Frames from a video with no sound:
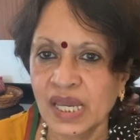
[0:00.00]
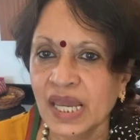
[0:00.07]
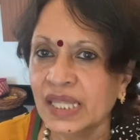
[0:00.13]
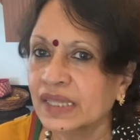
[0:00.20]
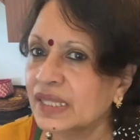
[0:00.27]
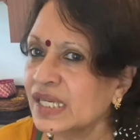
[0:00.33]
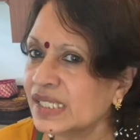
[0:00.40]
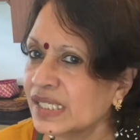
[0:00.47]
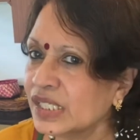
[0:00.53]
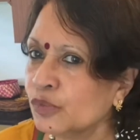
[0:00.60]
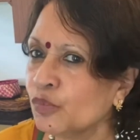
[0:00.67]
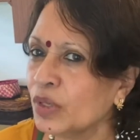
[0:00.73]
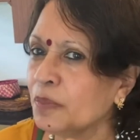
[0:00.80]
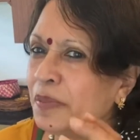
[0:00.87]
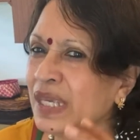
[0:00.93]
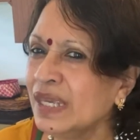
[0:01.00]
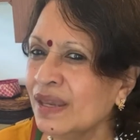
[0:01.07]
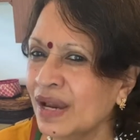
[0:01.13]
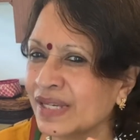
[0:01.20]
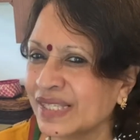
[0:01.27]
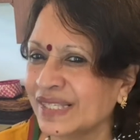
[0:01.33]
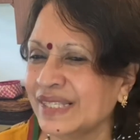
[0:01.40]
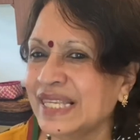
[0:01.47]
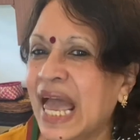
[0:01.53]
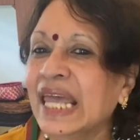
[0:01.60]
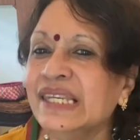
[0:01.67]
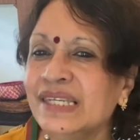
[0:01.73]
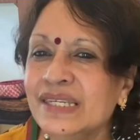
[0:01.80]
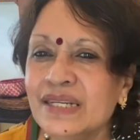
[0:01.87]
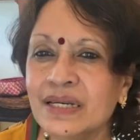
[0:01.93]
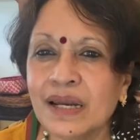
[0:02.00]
This will be a sandal